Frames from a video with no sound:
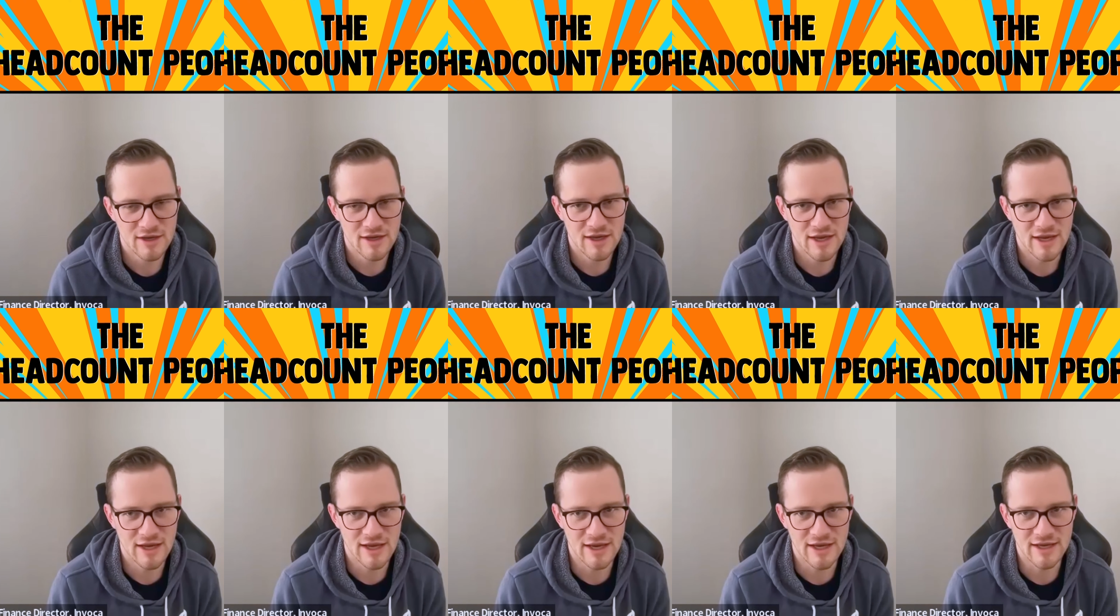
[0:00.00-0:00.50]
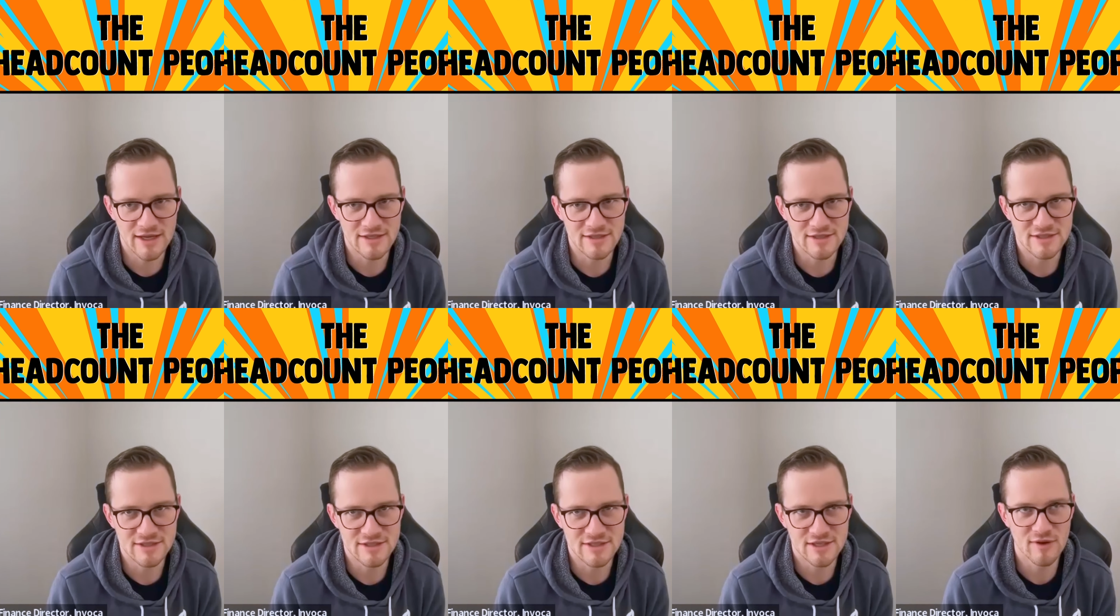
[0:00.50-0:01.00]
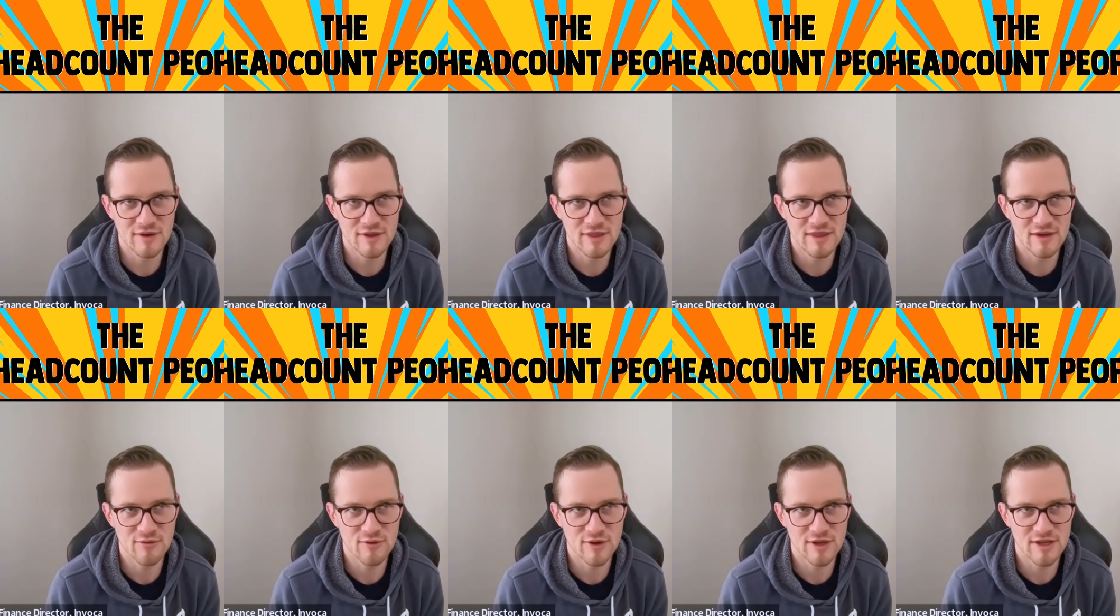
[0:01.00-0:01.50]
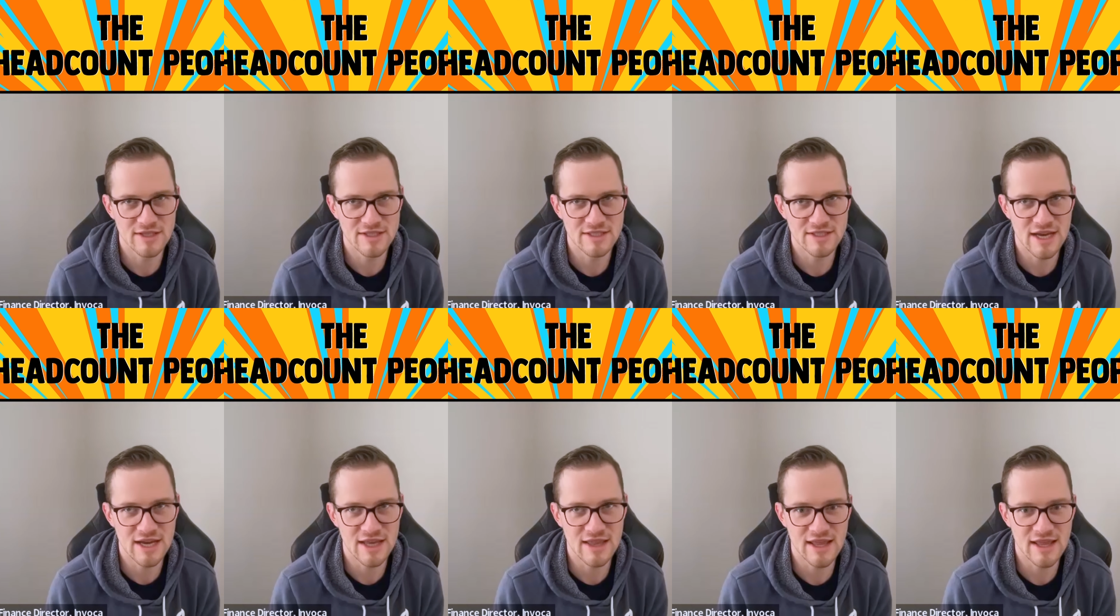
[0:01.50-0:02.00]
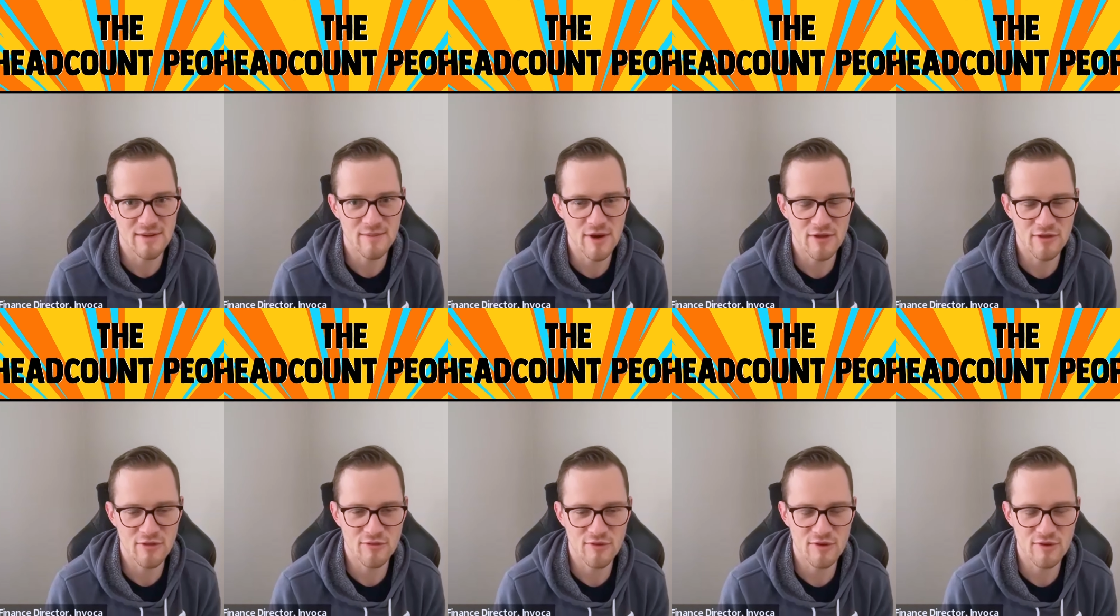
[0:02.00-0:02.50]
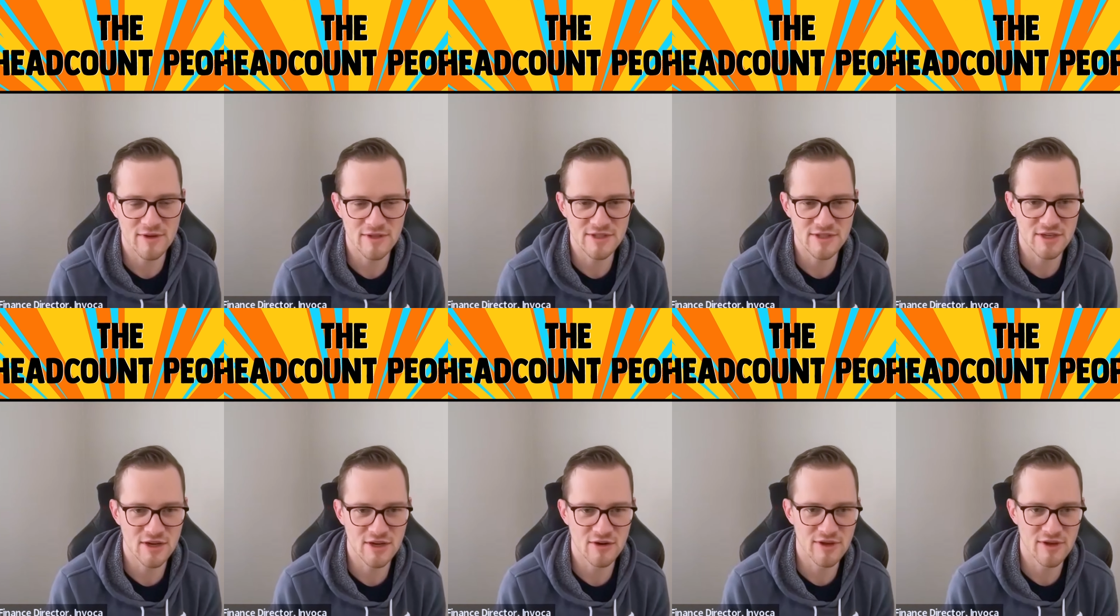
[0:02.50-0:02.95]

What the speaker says: And I think we signed that about 3 months ago.